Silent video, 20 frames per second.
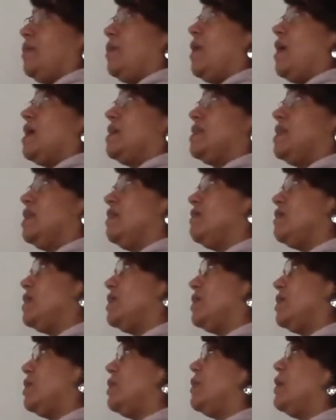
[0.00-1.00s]
a positive
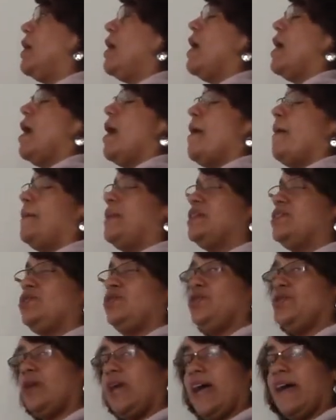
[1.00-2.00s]
2 but
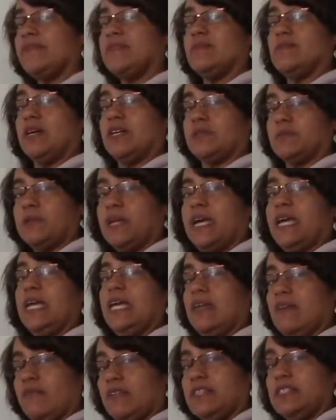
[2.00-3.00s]
you have to multiply
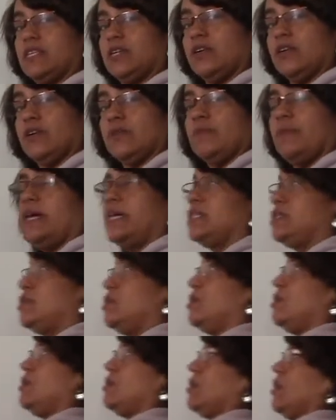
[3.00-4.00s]
every term by
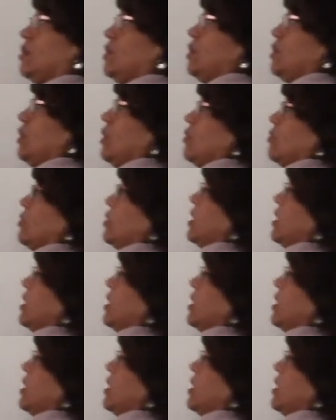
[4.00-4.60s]
2 so you don't